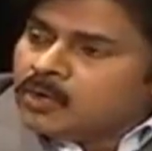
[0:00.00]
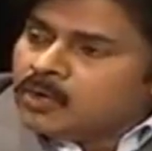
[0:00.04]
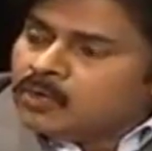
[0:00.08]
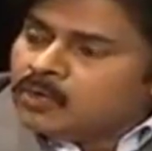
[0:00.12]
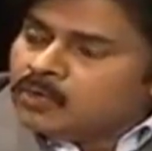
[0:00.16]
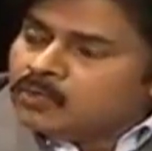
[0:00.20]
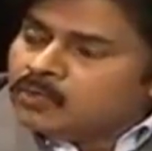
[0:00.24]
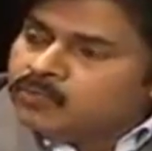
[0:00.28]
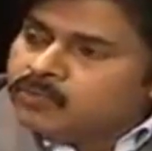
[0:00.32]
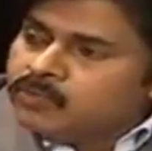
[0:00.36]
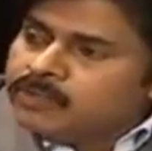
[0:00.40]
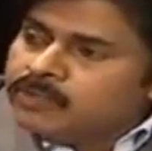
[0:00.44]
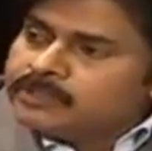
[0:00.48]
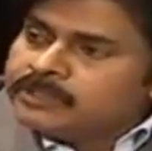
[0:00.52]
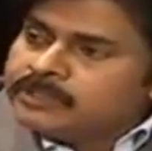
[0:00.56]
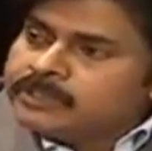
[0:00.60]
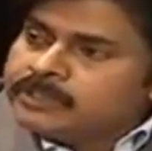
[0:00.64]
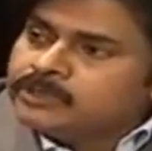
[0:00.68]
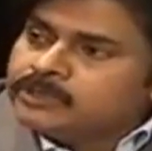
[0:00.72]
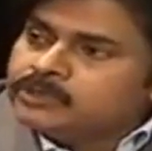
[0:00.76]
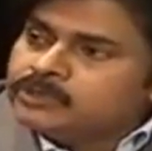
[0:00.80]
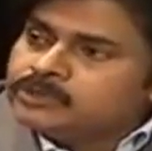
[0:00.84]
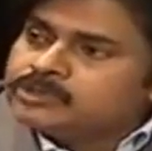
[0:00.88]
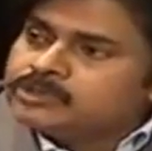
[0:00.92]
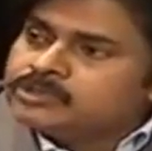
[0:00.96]
weakly
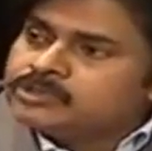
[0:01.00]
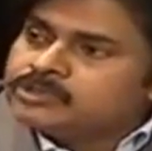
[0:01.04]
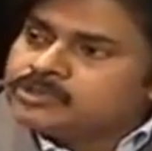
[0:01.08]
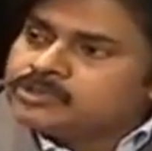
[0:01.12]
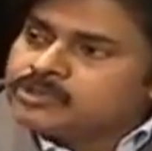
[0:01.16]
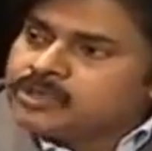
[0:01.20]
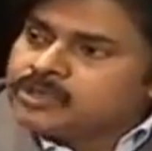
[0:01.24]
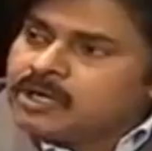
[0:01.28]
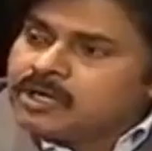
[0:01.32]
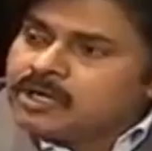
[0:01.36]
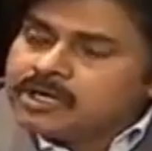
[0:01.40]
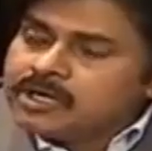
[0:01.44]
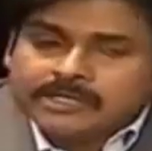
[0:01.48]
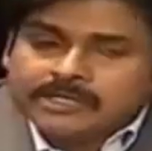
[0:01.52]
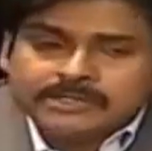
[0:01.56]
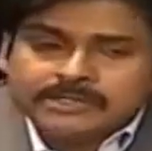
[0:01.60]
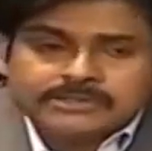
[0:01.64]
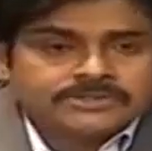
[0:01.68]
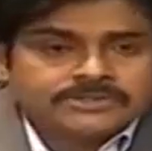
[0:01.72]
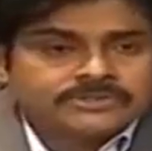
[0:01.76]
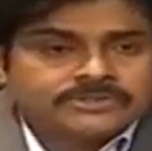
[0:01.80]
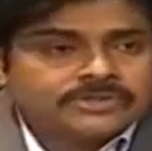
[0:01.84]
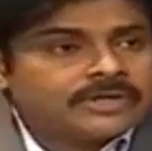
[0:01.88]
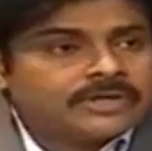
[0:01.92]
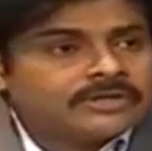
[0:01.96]
to the strong and
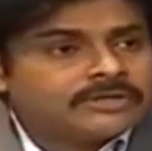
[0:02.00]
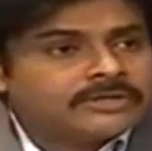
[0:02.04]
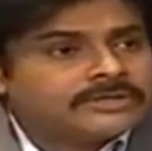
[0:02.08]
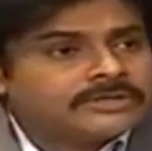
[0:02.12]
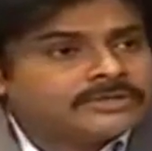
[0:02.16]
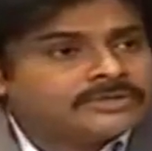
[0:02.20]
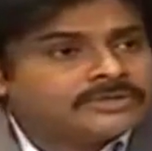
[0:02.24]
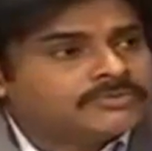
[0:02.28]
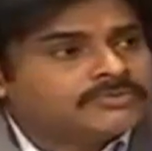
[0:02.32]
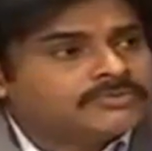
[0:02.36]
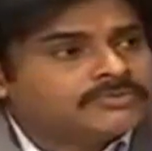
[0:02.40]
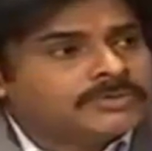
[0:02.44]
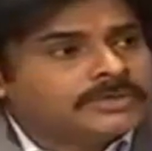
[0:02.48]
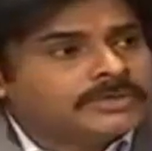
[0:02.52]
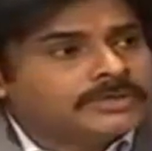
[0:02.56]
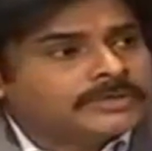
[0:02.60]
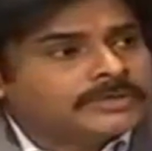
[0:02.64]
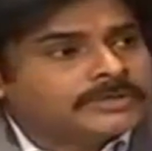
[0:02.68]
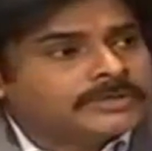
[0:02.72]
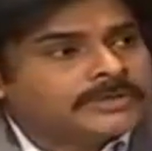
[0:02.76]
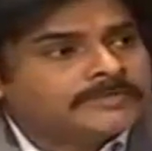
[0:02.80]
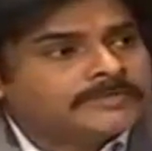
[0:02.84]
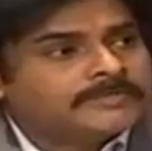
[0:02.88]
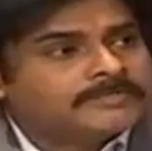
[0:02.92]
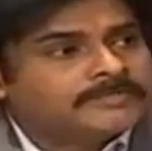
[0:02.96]
strongly to the
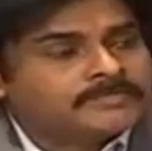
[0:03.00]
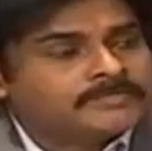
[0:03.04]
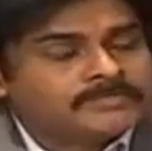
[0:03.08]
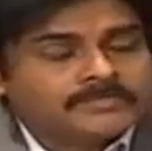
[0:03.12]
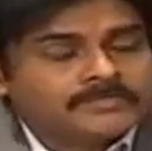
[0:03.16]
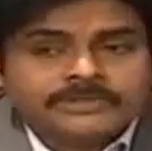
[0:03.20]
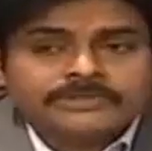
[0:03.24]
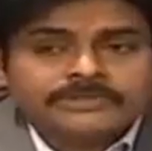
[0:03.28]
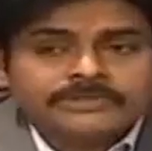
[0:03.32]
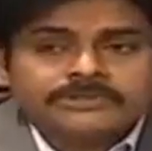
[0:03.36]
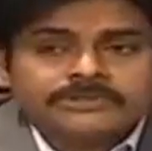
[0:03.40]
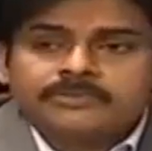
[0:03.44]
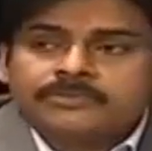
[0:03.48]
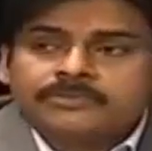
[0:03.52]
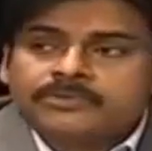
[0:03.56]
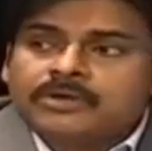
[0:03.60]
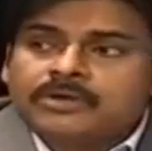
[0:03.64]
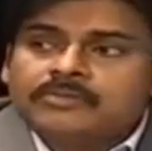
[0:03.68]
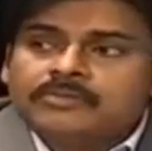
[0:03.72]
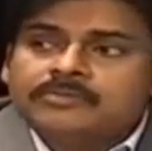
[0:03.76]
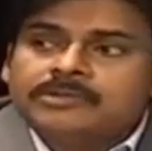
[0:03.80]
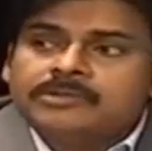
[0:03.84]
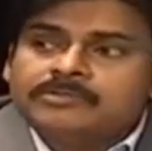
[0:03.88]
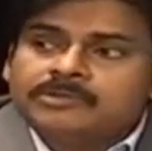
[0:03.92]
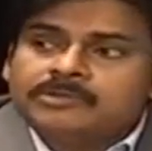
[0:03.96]
weak. That's the
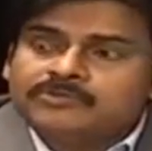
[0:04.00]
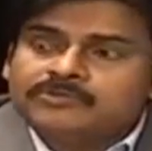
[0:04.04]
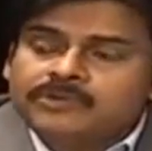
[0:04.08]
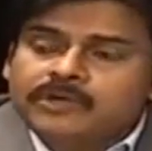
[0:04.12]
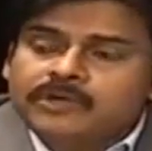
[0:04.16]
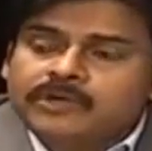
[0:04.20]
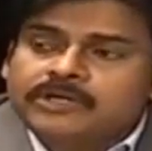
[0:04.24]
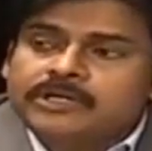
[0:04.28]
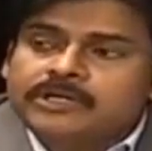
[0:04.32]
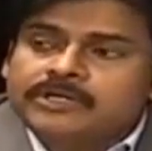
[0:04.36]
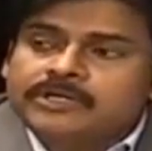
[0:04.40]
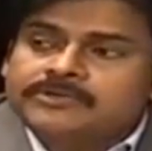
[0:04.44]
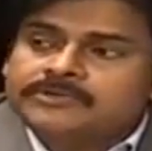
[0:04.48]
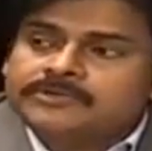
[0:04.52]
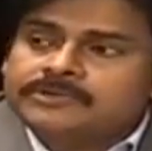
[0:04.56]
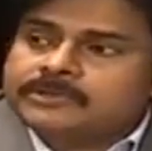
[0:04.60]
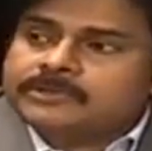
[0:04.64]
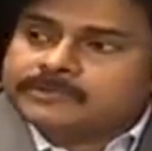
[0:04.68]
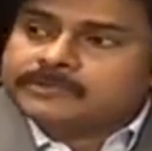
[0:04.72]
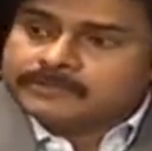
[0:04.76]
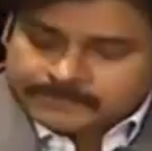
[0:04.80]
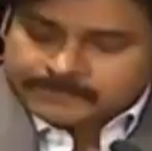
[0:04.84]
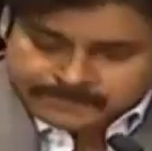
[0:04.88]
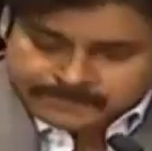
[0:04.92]
problem of our country.